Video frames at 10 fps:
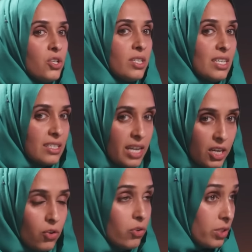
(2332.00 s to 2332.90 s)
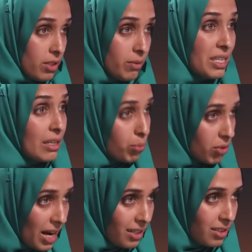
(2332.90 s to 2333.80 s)
She says secularism in
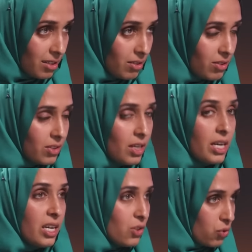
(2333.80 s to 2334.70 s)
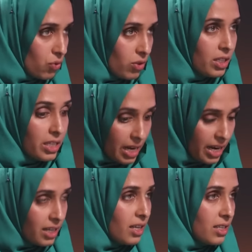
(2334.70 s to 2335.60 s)
practice, historically
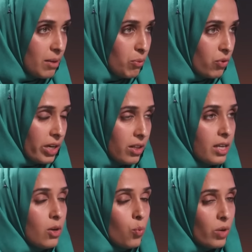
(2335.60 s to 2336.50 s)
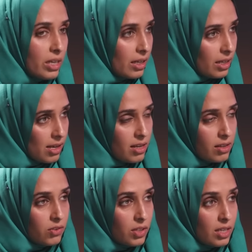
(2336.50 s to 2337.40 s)
and contemporarily, what it
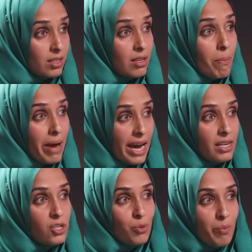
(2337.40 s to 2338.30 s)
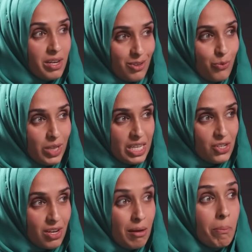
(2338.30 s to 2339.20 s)
is, is the management of
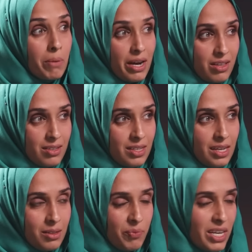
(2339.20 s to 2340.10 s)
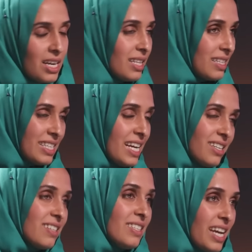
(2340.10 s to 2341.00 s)
religion by the state. The
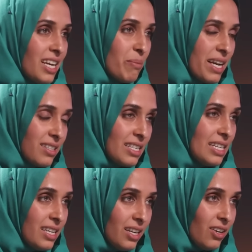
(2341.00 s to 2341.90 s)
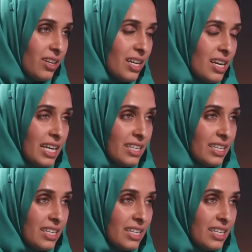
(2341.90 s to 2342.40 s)
state doesn't take a back seat here.